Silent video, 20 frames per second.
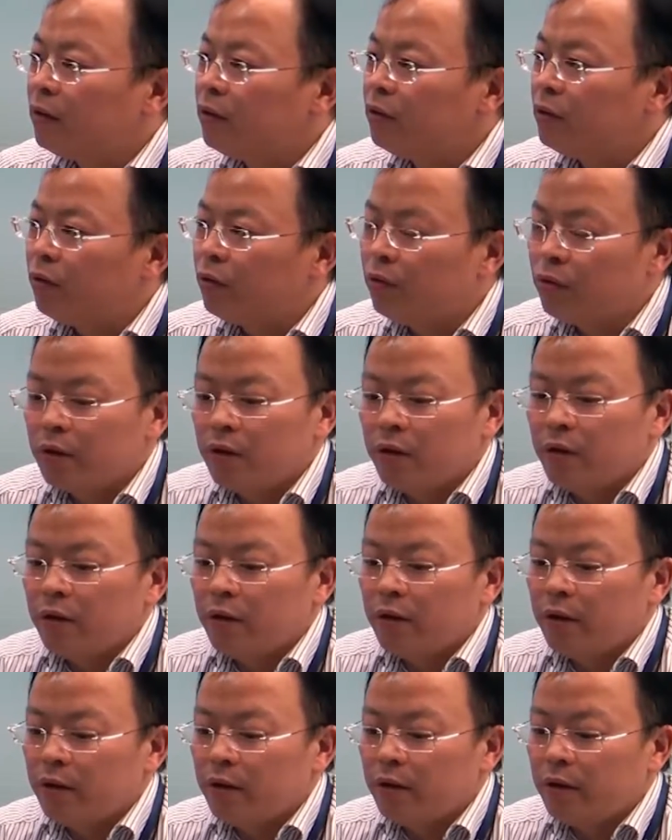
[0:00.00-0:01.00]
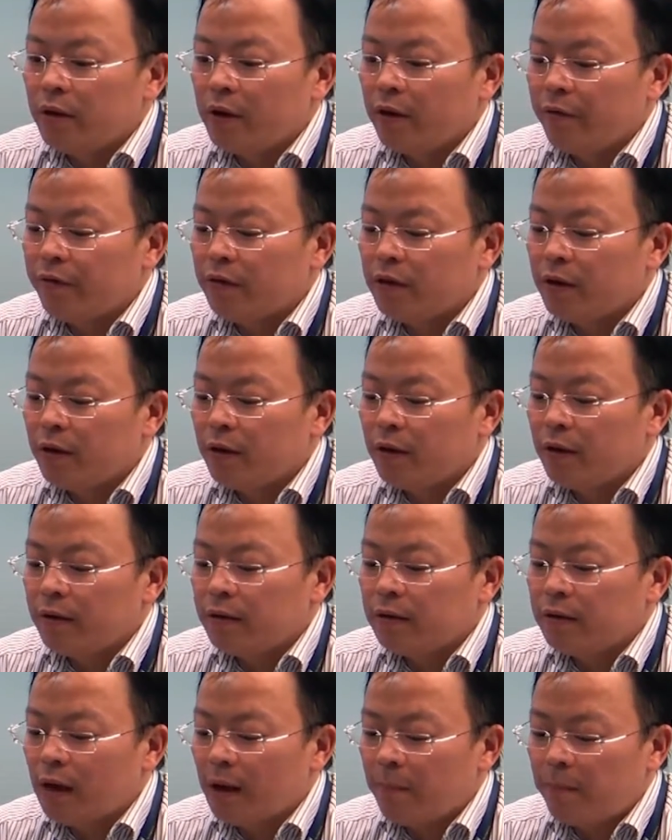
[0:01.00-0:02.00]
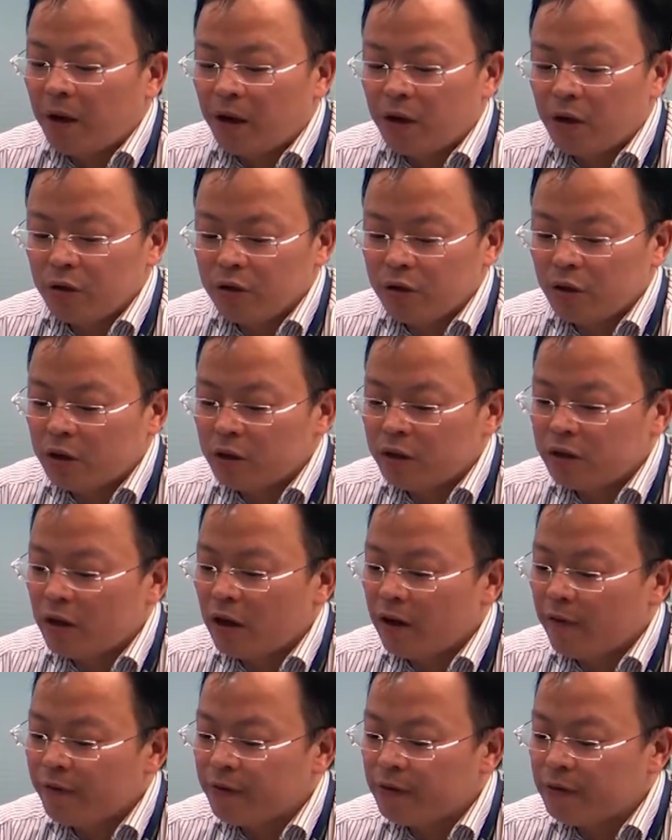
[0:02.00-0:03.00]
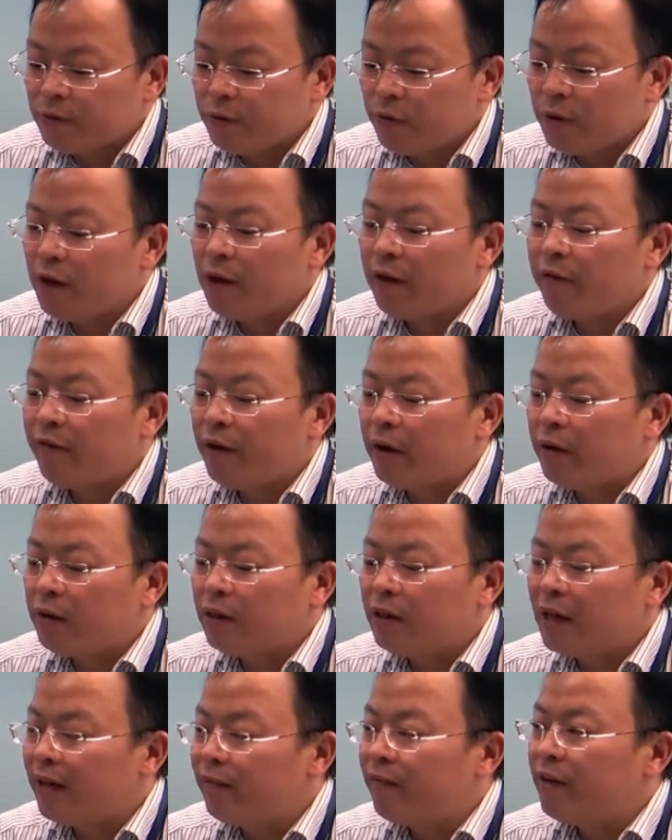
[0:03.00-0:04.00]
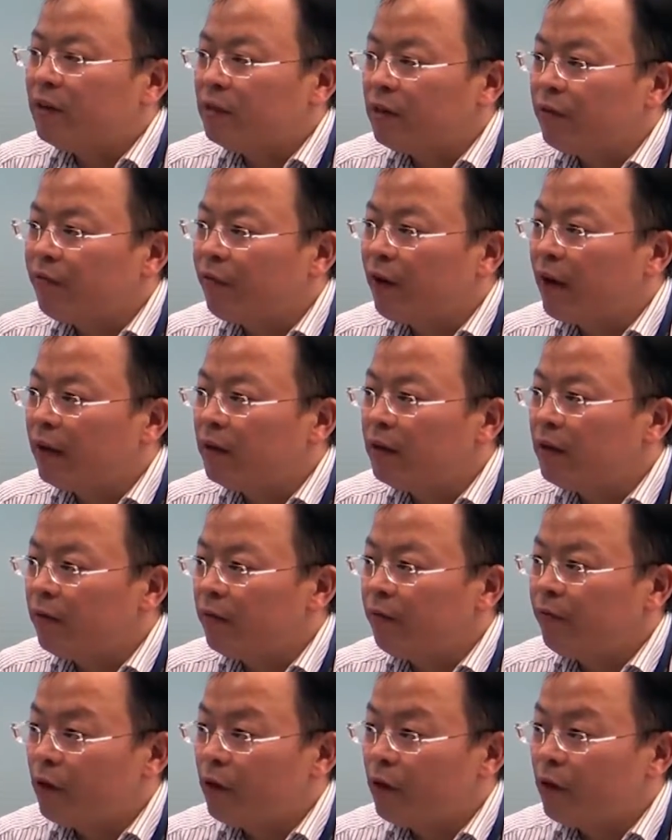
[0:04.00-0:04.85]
So if the application itself is really very diversified,